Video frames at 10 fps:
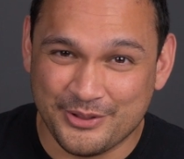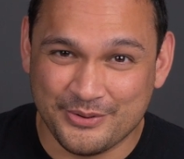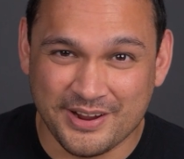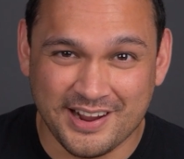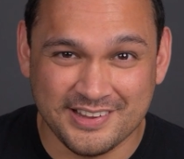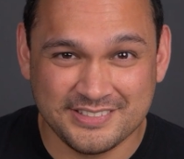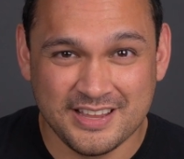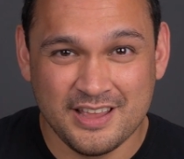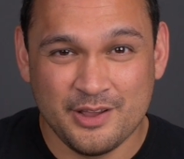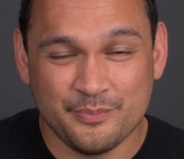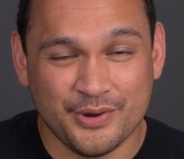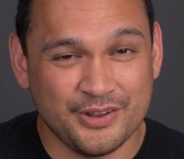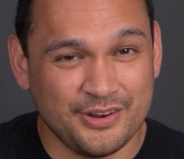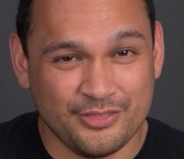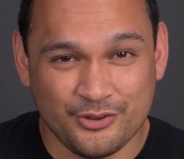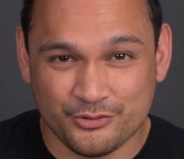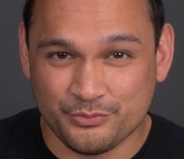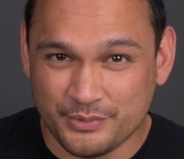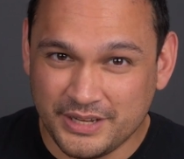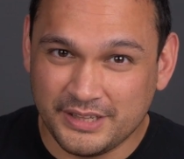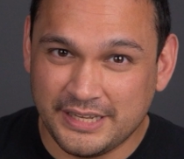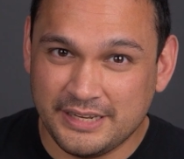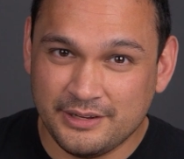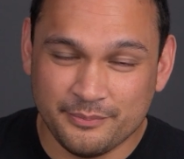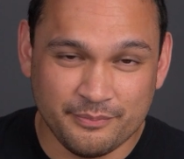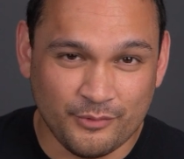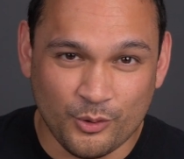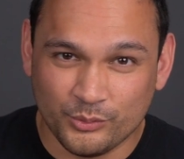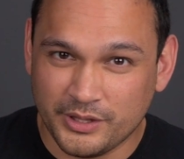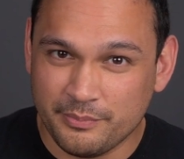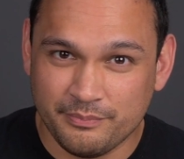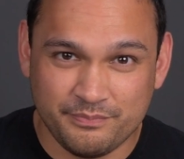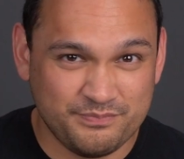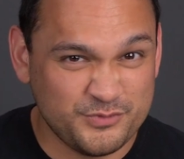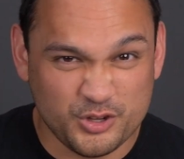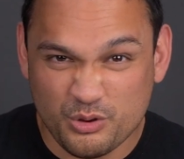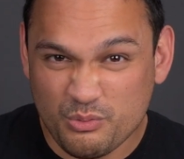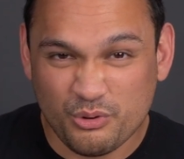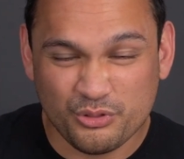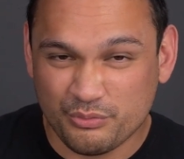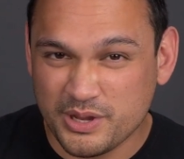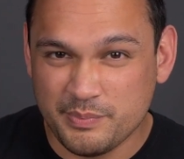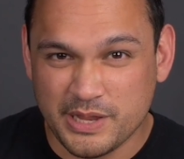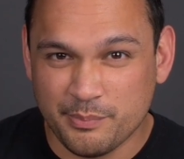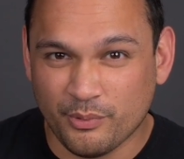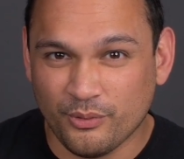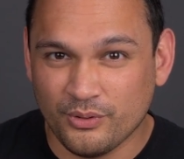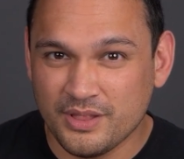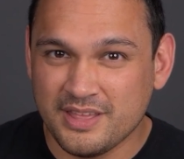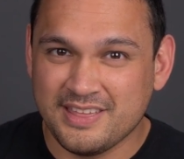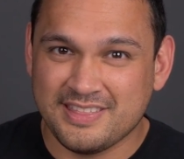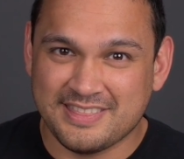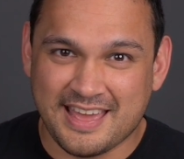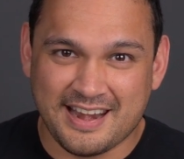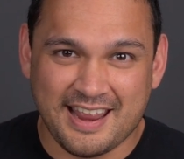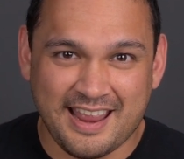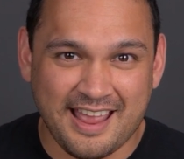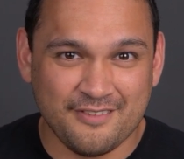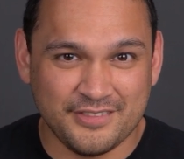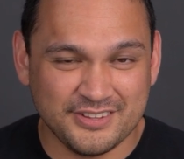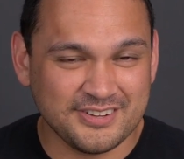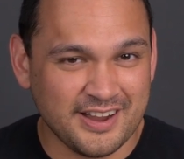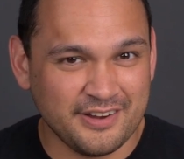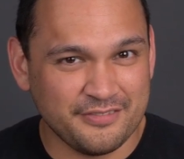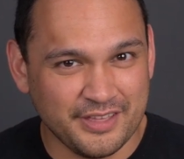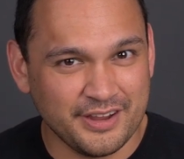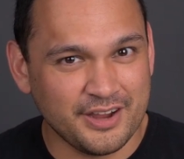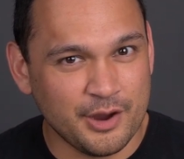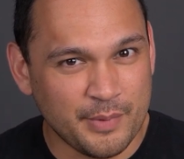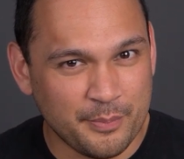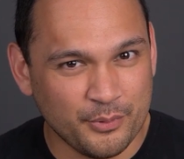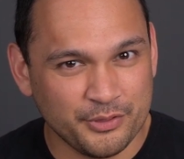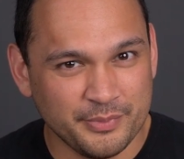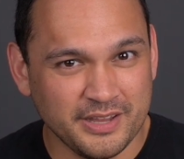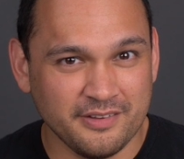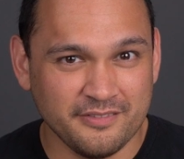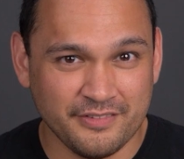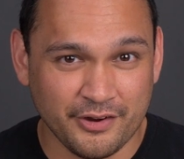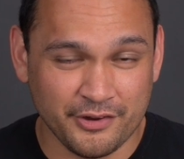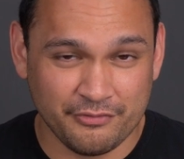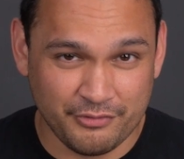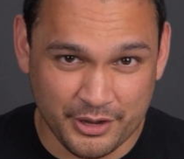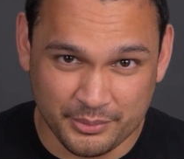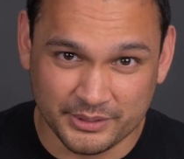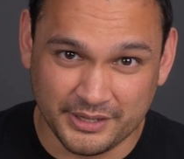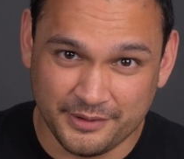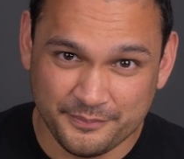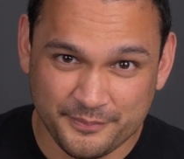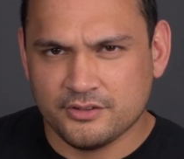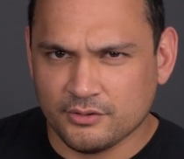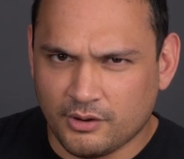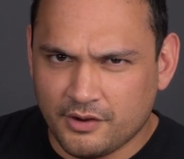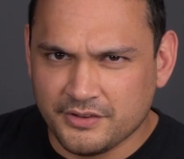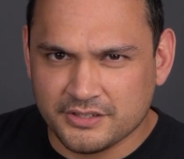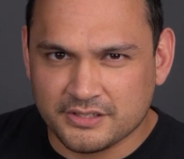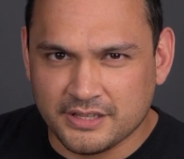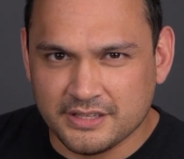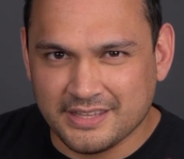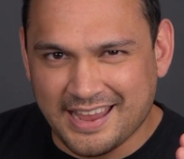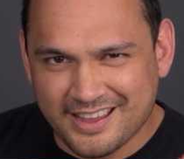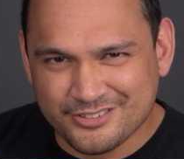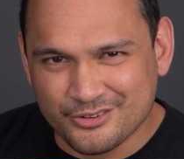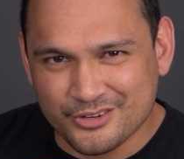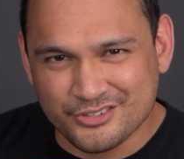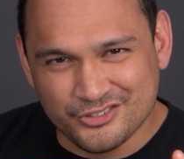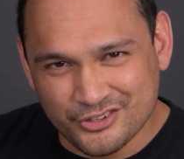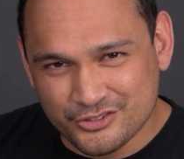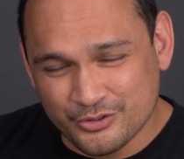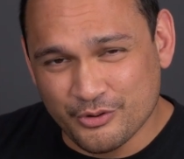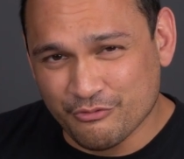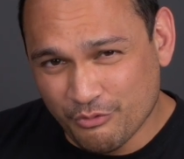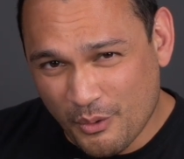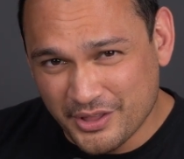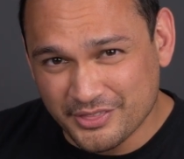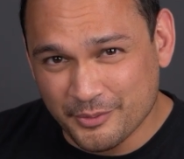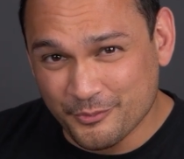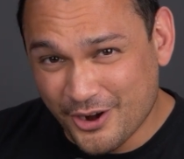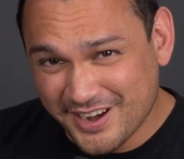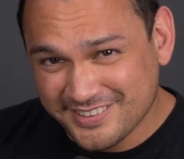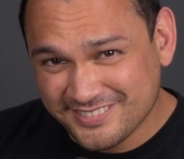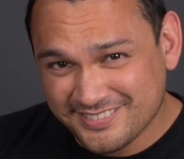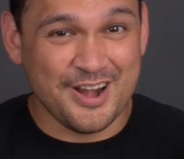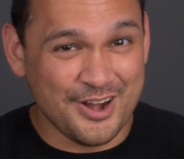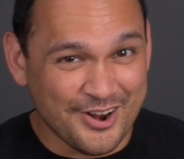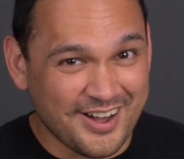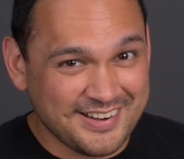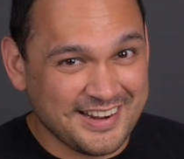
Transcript: you guys, but there's really only 2 or 3 people that have this kind of thing come up with me very frequently. So obviously the answer is just to avoid them, right? Not